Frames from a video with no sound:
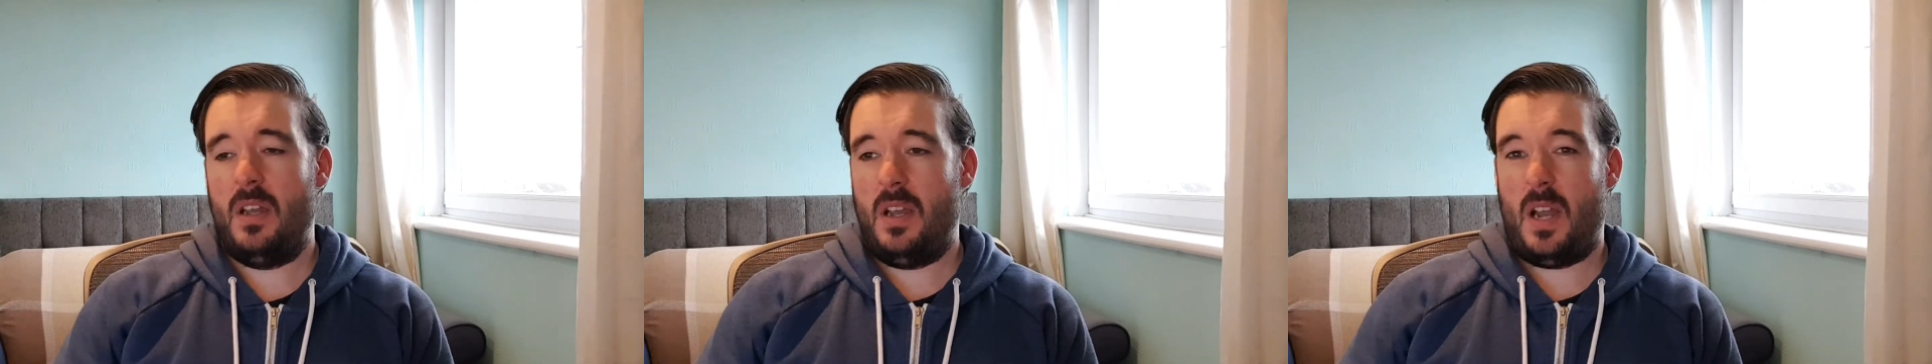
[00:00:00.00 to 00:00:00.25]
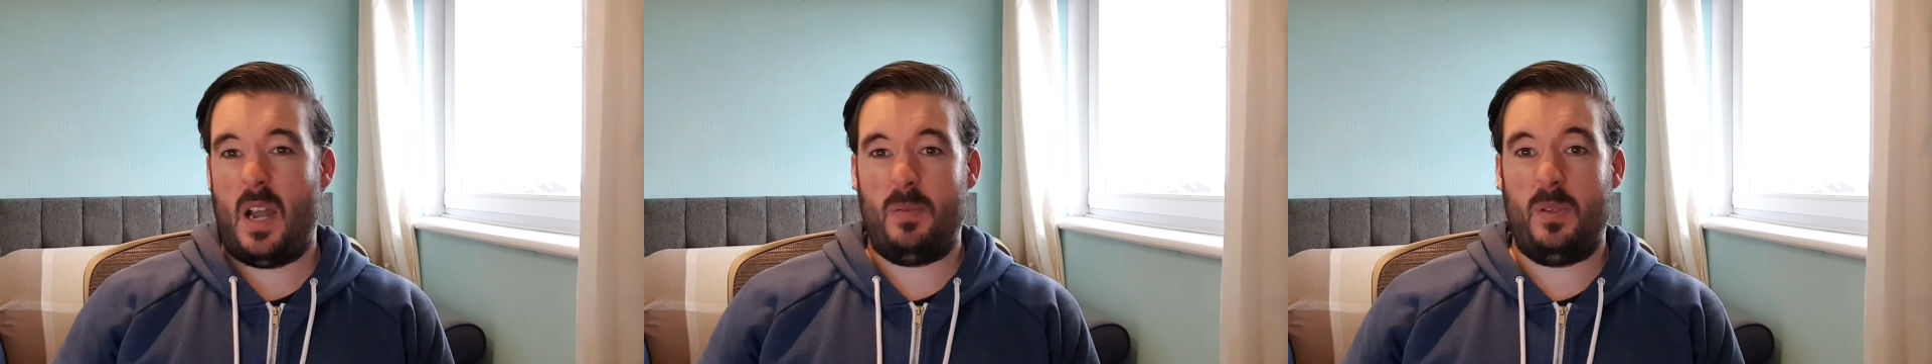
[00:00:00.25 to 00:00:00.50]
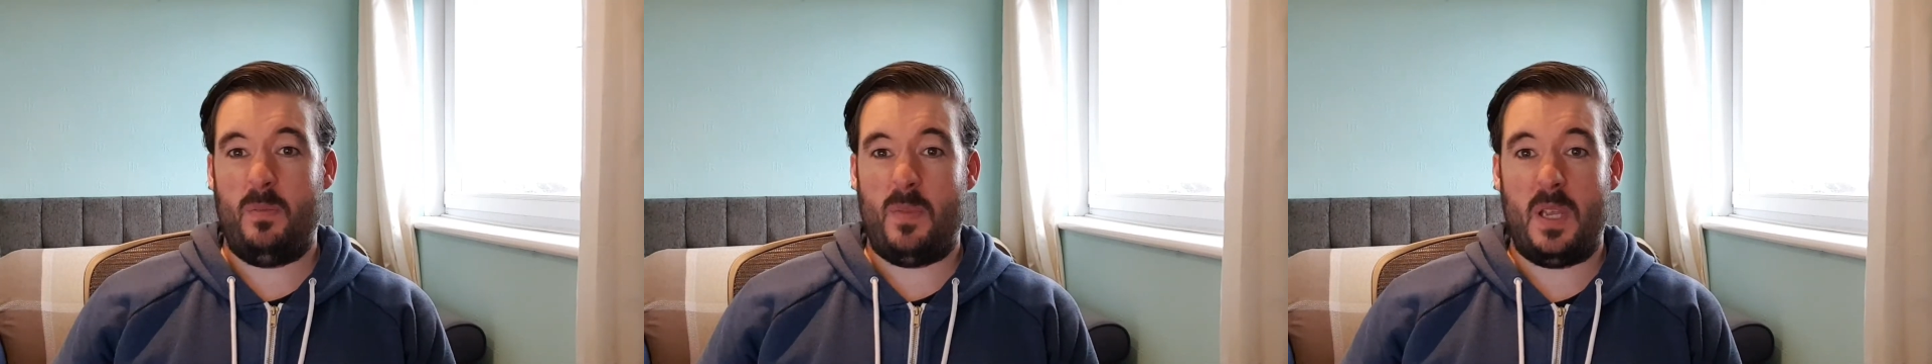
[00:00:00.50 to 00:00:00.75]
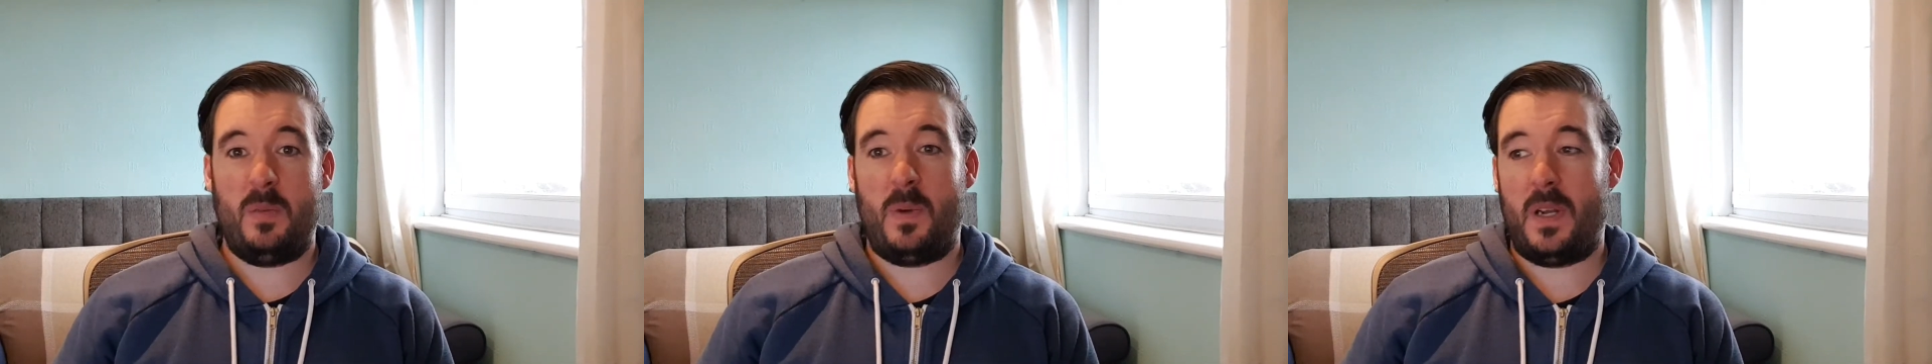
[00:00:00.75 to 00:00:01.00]
Absolute
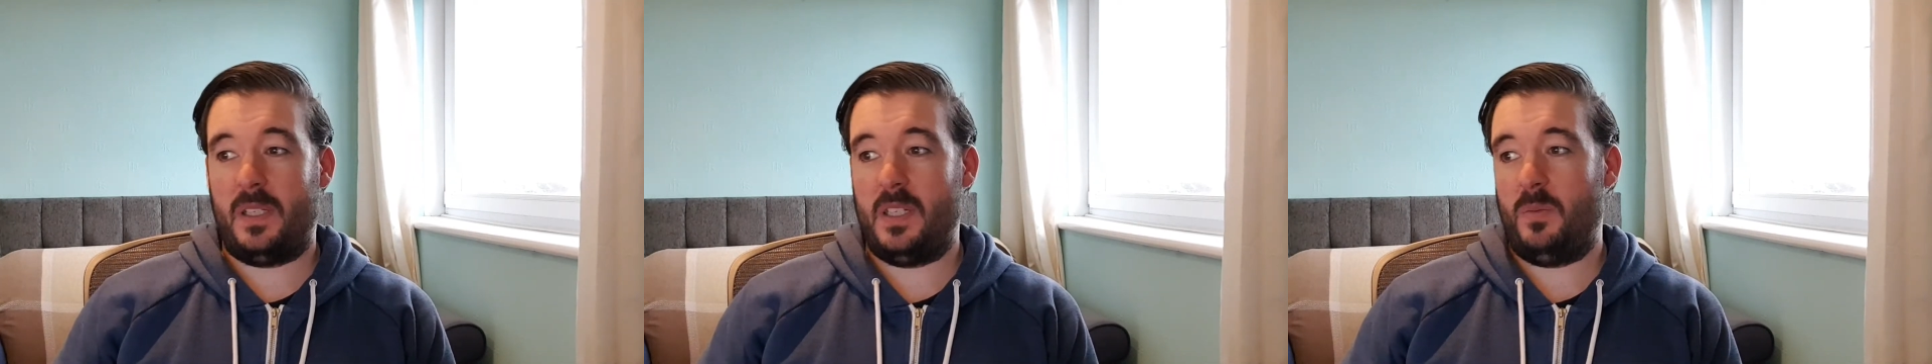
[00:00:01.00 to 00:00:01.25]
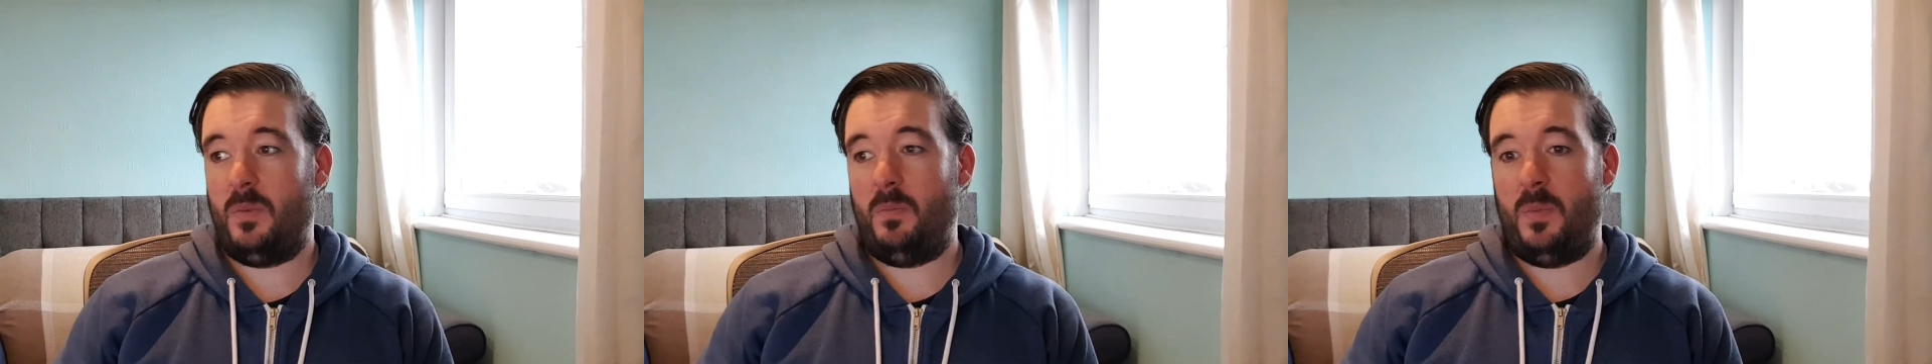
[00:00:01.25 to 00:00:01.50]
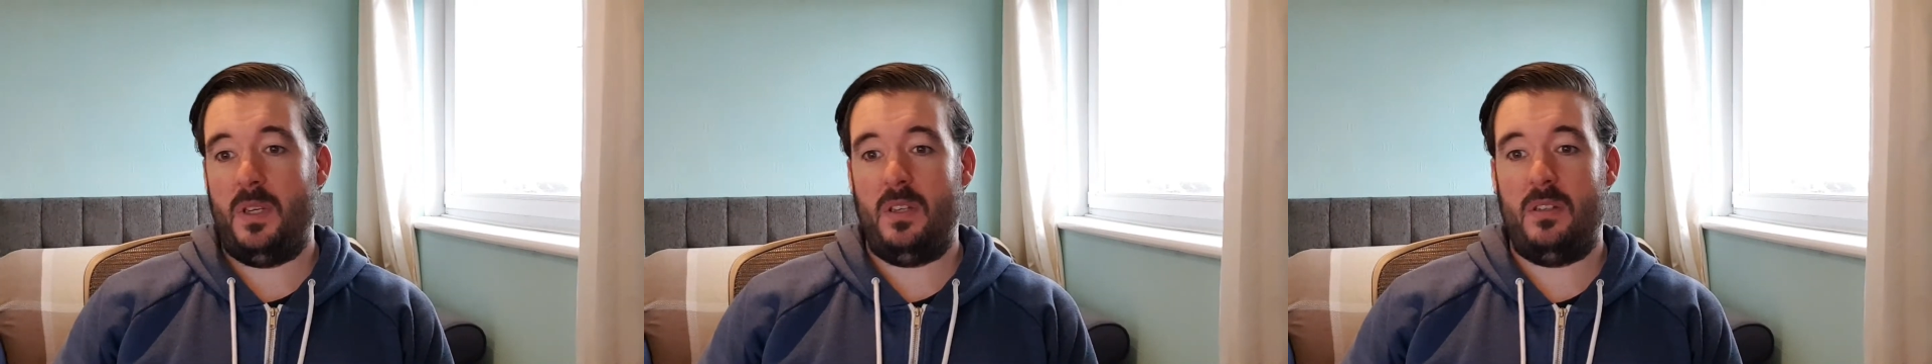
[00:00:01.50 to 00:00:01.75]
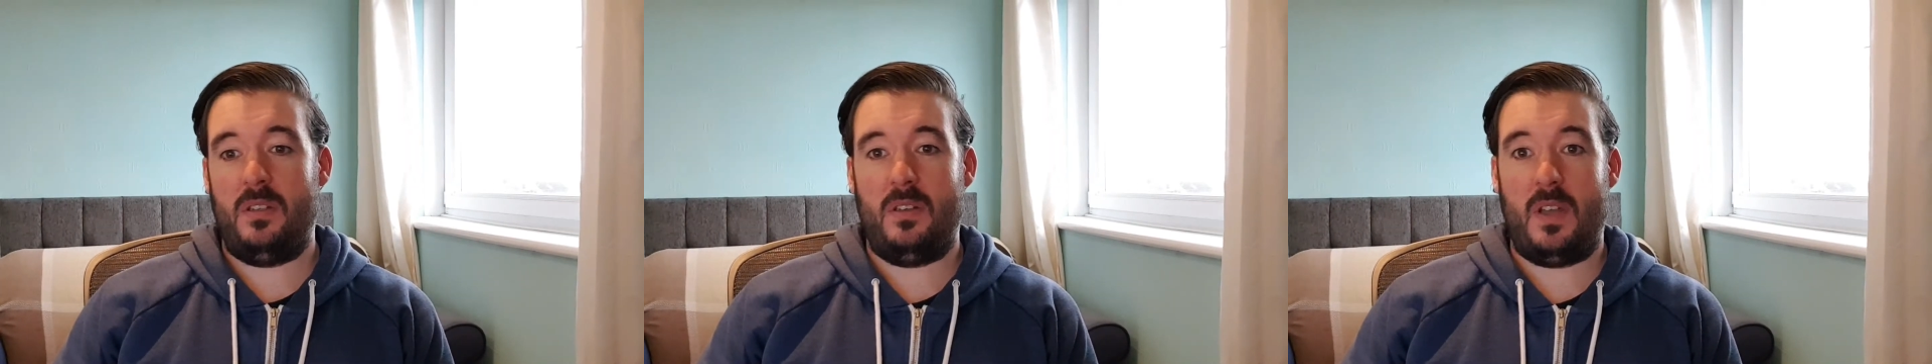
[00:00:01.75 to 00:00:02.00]
best practice would be
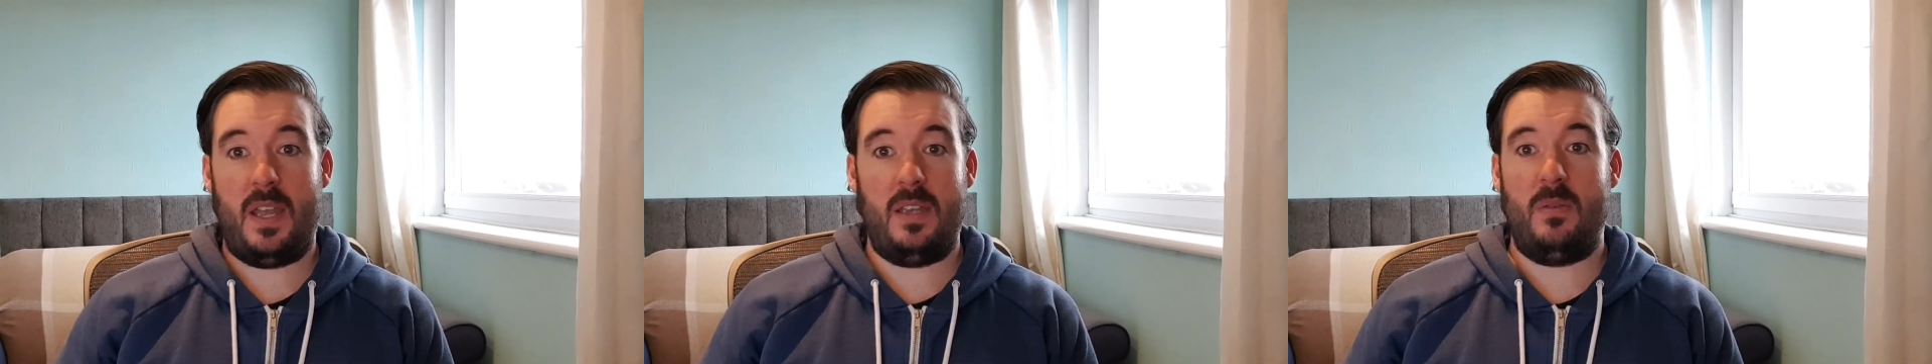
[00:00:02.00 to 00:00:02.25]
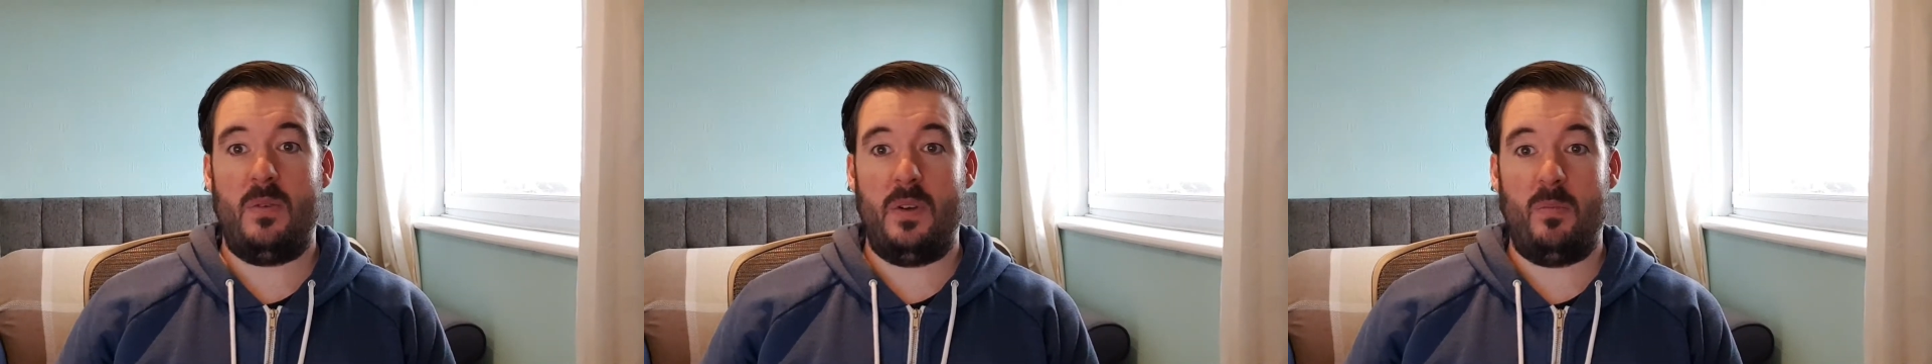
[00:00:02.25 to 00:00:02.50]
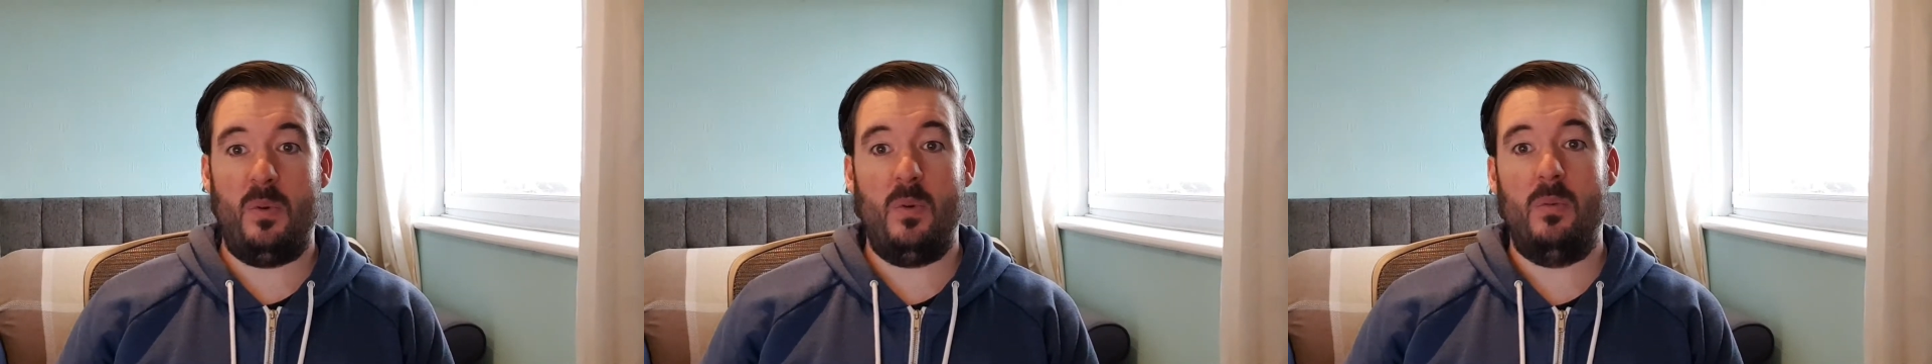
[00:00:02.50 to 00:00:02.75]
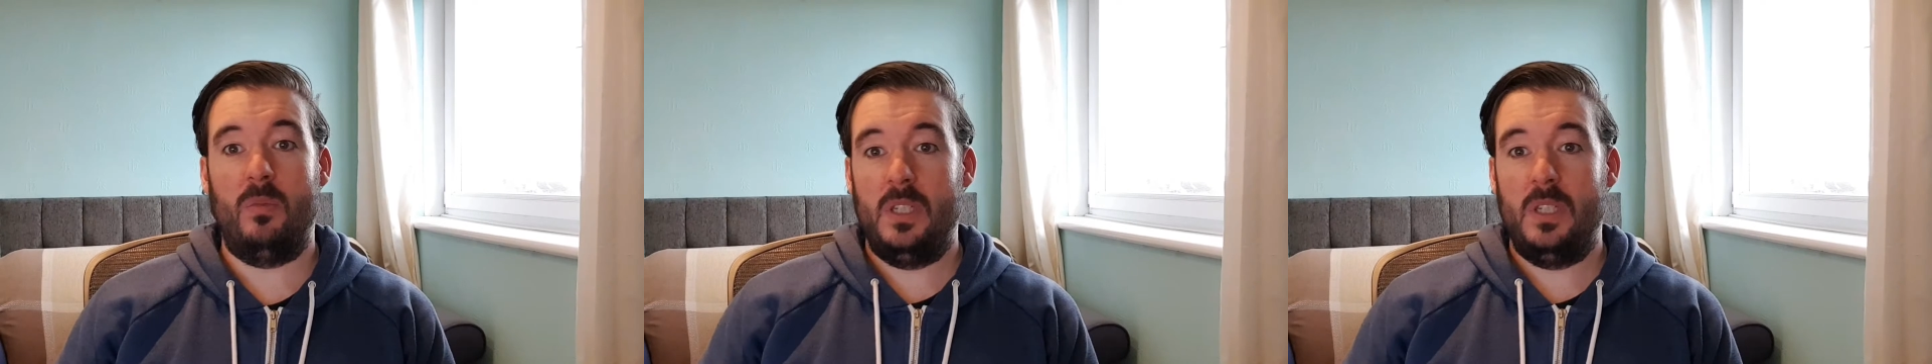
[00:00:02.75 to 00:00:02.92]
to head out on a boat,